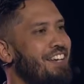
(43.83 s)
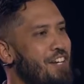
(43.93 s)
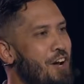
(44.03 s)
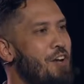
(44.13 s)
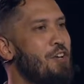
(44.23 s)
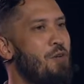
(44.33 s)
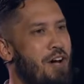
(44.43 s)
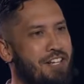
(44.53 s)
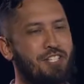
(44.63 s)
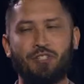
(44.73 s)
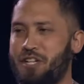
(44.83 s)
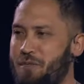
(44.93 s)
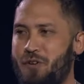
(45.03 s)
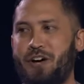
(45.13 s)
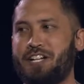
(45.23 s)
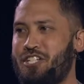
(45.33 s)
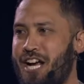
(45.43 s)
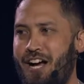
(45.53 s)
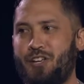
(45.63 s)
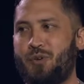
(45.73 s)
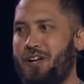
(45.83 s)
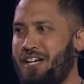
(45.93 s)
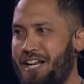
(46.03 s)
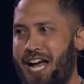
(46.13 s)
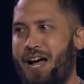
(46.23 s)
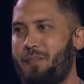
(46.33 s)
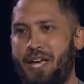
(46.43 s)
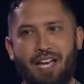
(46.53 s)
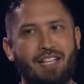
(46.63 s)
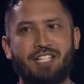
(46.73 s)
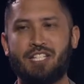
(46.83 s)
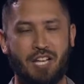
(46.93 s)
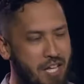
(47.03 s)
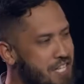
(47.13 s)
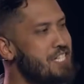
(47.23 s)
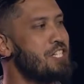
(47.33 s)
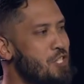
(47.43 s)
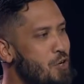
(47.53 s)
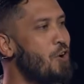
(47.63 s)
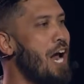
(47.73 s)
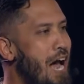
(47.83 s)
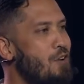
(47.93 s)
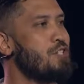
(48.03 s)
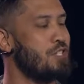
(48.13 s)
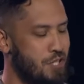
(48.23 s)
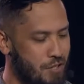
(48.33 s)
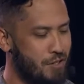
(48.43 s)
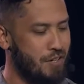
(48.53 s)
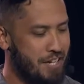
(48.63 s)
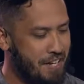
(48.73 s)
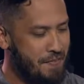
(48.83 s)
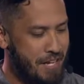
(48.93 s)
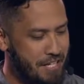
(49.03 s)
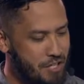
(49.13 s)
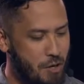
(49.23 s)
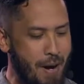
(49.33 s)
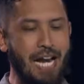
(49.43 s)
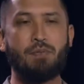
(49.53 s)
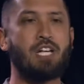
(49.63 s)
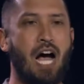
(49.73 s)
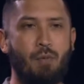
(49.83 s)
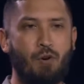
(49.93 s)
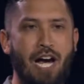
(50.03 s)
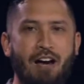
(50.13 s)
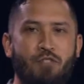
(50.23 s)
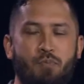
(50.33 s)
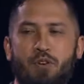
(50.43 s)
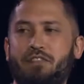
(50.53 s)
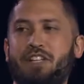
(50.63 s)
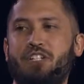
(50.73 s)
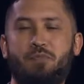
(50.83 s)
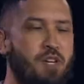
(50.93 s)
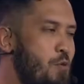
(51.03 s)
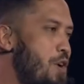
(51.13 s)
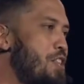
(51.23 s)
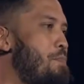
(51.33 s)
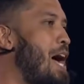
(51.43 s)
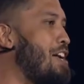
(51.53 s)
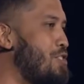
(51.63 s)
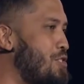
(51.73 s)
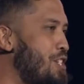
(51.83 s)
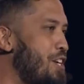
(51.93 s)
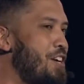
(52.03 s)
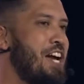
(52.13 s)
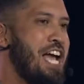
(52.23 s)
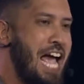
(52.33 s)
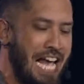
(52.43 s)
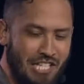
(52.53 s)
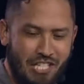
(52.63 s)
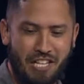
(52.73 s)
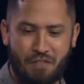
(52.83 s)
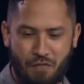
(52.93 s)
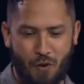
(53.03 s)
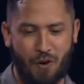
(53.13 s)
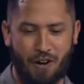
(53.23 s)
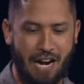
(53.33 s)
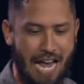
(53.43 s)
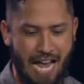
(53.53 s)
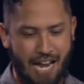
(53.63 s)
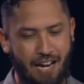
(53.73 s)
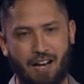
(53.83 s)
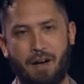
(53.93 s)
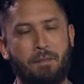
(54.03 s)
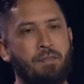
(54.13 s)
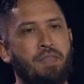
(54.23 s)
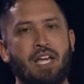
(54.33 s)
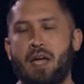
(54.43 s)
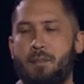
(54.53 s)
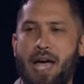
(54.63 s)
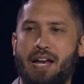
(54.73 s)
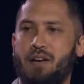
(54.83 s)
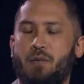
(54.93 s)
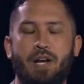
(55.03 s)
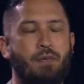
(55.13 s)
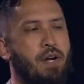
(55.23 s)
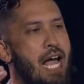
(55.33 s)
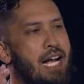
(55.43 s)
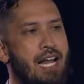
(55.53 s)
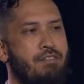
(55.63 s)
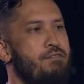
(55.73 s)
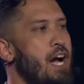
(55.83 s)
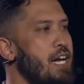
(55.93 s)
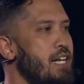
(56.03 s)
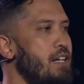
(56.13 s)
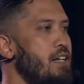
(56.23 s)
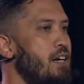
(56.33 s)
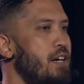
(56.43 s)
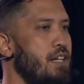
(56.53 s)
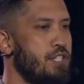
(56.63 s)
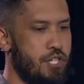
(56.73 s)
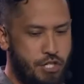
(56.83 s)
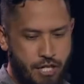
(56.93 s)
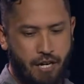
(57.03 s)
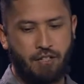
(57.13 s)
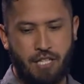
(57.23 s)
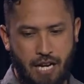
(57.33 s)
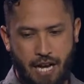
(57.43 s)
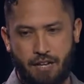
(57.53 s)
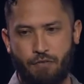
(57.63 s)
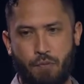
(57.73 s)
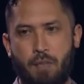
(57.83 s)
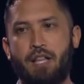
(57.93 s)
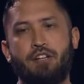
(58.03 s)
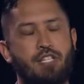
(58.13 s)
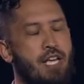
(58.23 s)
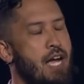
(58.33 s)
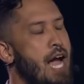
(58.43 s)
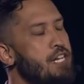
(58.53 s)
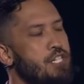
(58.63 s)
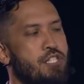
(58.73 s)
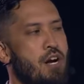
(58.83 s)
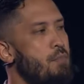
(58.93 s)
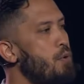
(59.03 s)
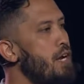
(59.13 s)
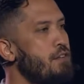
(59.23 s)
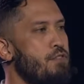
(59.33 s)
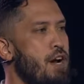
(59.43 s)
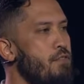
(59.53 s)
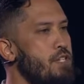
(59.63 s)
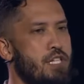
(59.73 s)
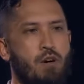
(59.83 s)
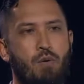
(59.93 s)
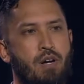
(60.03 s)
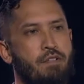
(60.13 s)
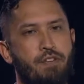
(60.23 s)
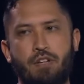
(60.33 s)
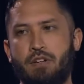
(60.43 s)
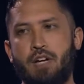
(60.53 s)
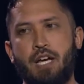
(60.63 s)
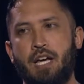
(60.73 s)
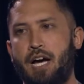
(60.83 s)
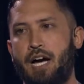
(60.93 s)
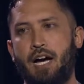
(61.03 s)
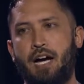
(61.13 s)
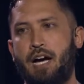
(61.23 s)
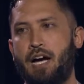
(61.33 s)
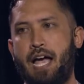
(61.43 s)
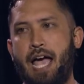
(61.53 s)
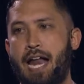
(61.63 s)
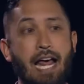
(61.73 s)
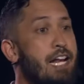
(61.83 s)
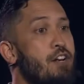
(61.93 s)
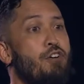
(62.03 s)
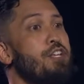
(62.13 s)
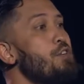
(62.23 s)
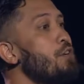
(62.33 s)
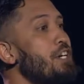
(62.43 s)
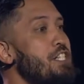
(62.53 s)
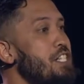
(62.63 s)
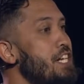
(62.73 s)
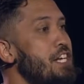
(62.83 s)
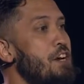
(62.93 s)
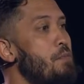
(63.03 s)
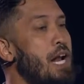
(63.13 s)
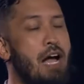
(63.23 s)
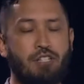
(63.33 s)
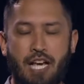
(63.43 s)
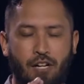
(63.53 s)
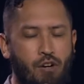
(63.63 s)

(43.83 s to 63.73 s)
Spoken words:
You know, you want to scream, you want to shout, you want to clap. Hey, this is your house too. And so my name's Kamu. I have the privilege of being one of the pastors here at C4. And man, when I got invited to share today for Mother's Day, I just started praying for every single one of you. And I didn't know that you were going to sit in here, but I was like,